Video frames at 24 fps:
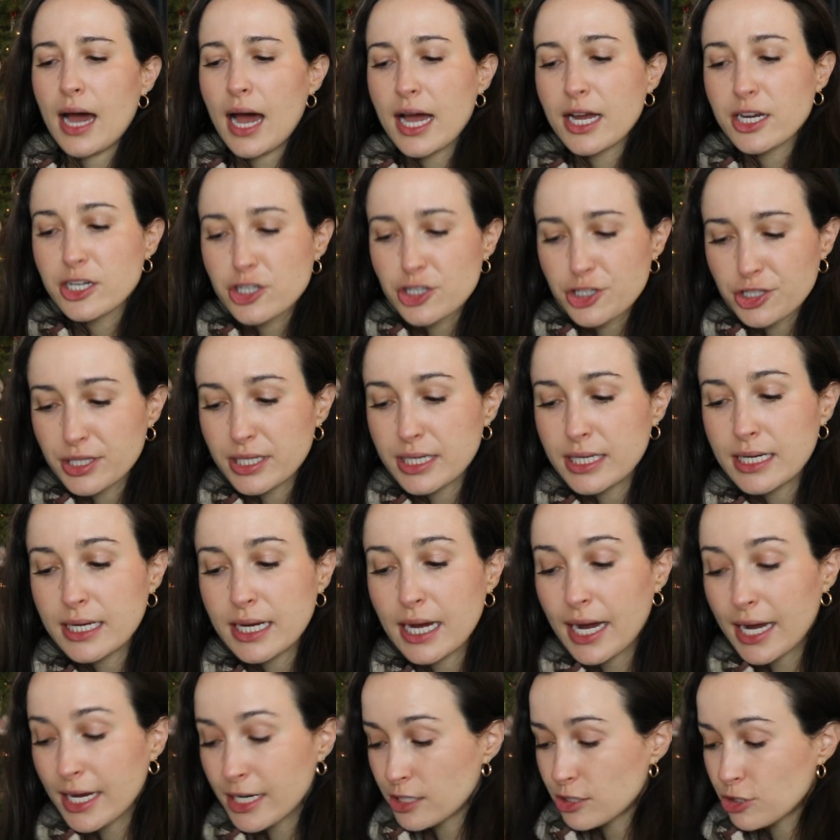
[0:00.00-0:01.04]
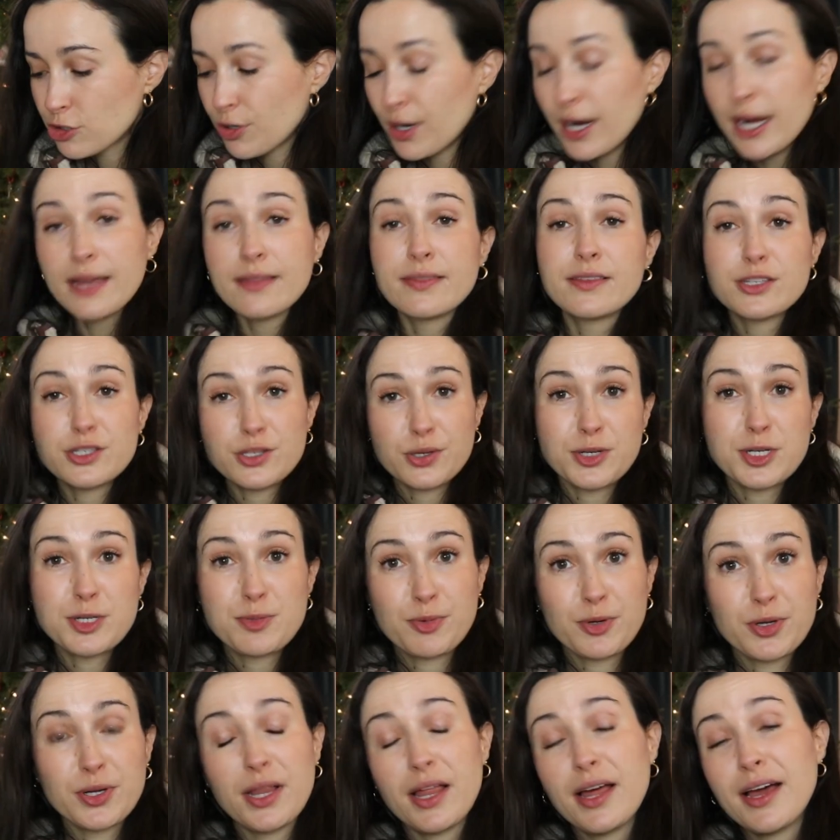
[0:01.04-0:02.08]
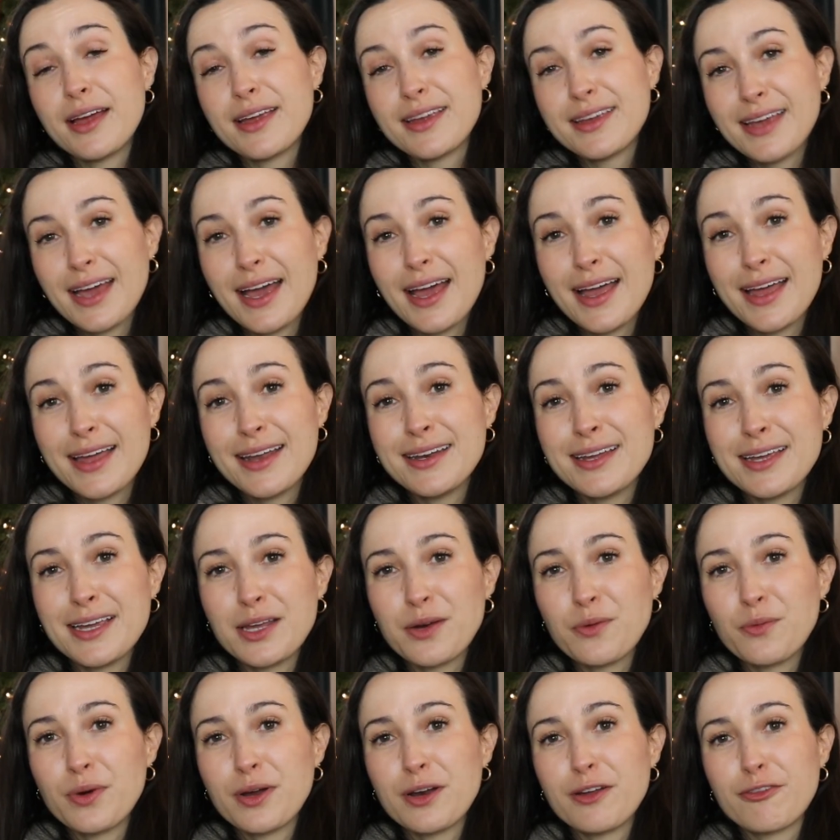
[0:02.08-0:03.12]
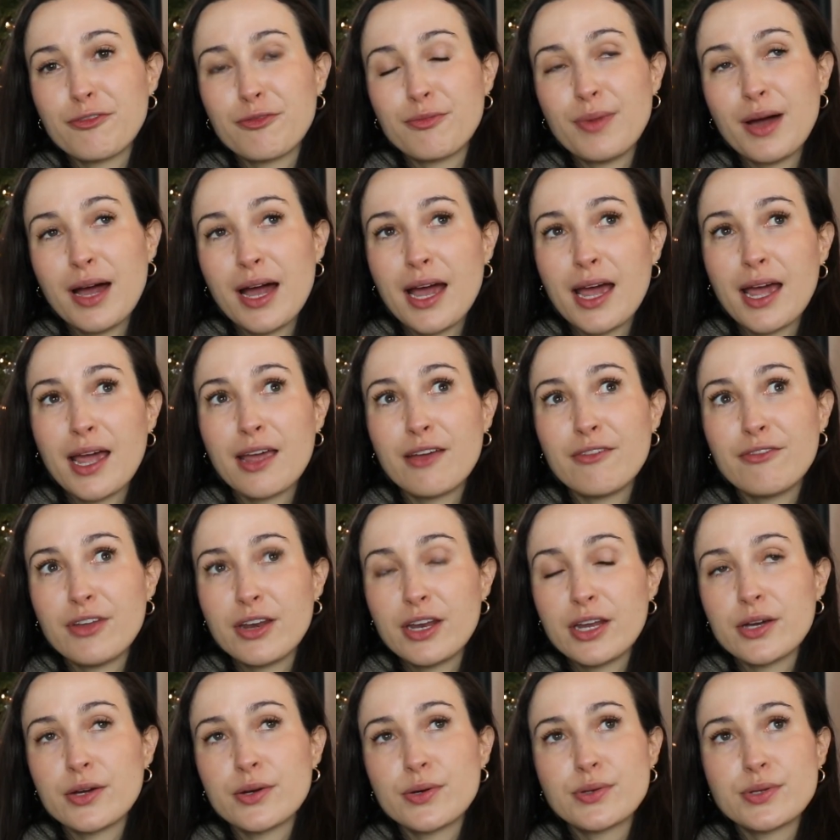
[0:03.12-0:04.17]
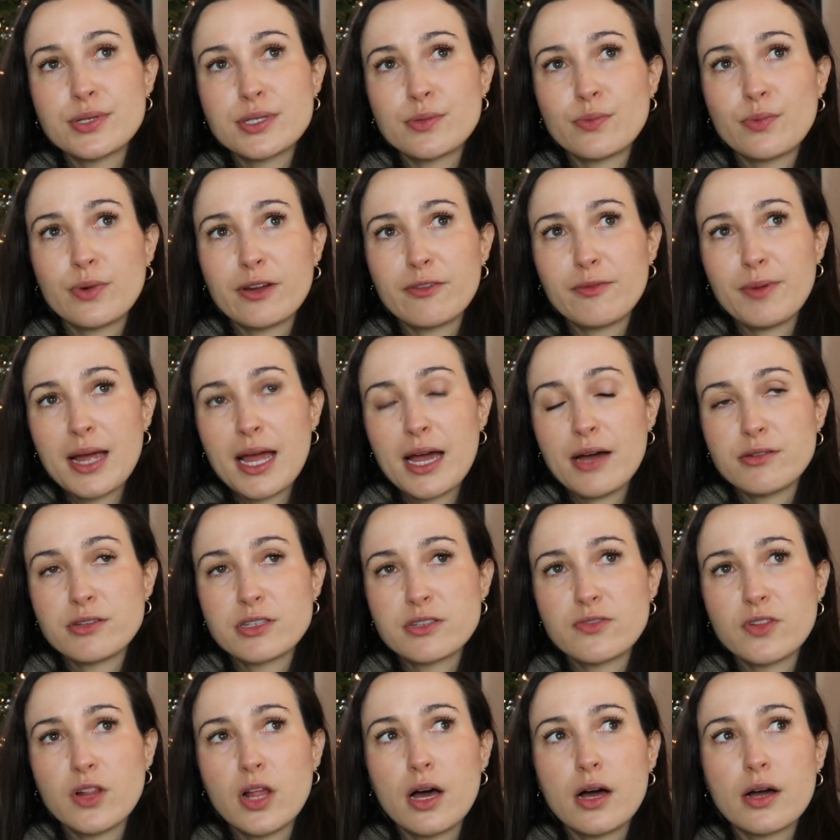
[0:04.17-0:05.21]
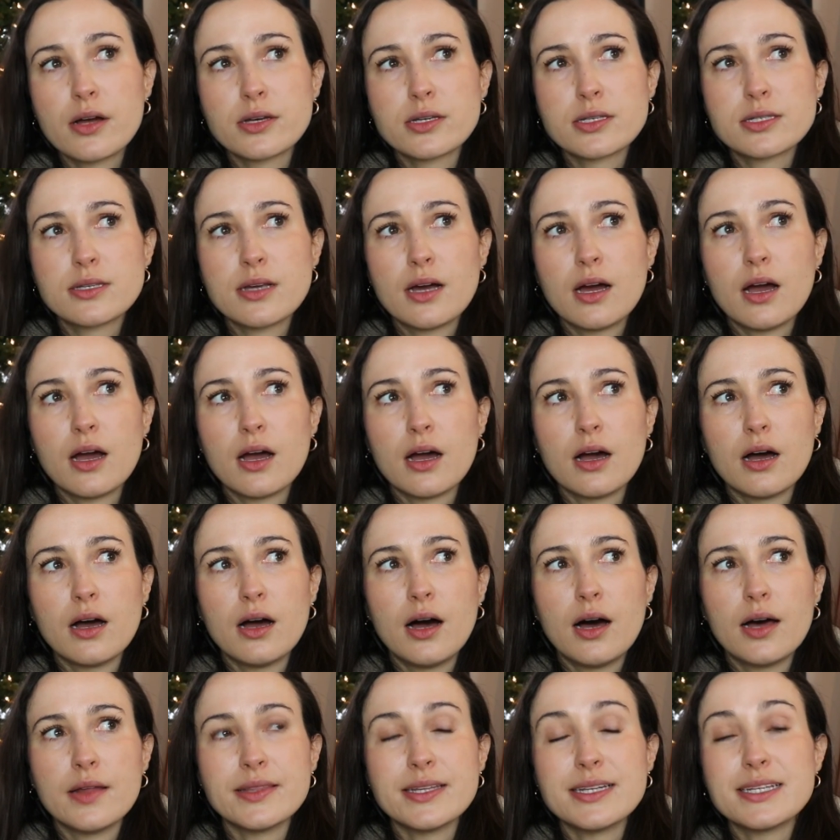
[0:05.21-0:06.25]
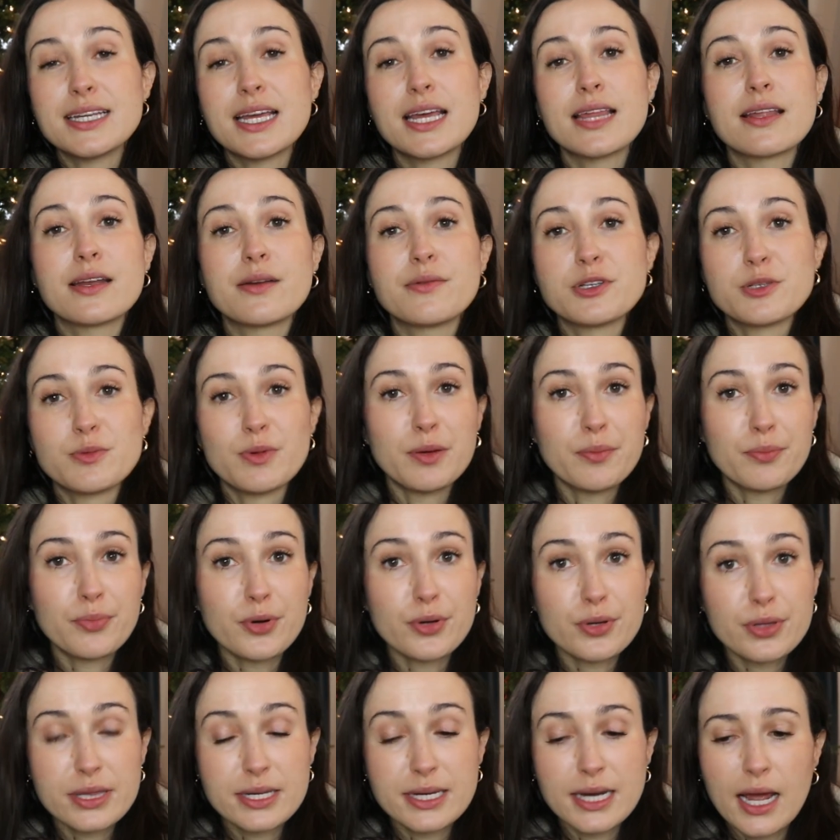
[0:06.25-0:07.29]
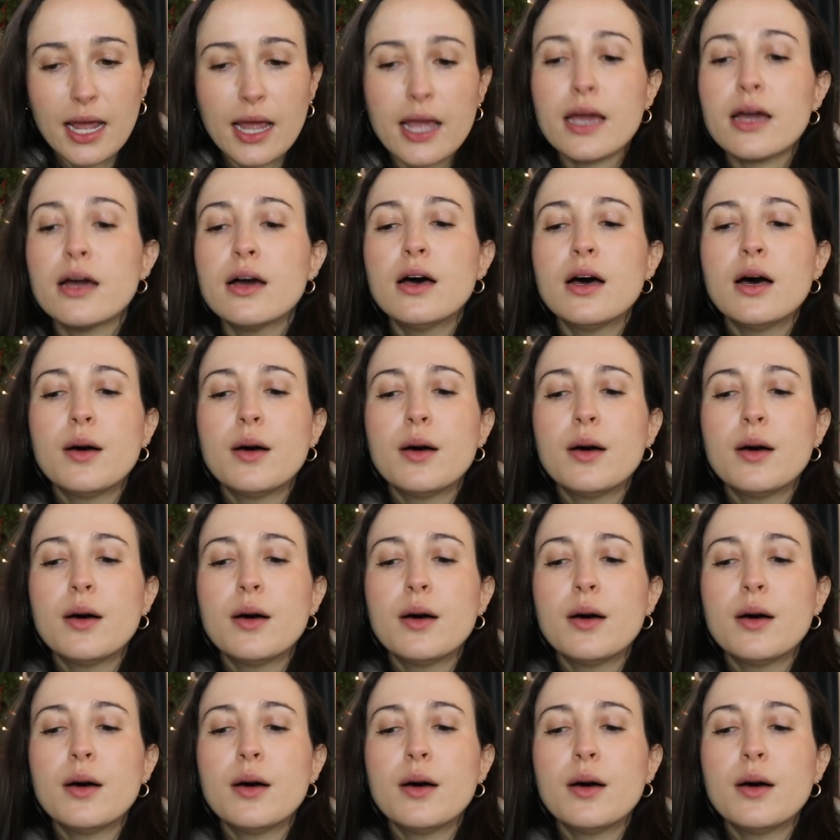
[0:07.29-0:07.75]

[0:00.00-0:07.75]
Actually, I tried the sarsaparilla again in one of my videos, one of my house vlogs on the day that it was my birthday.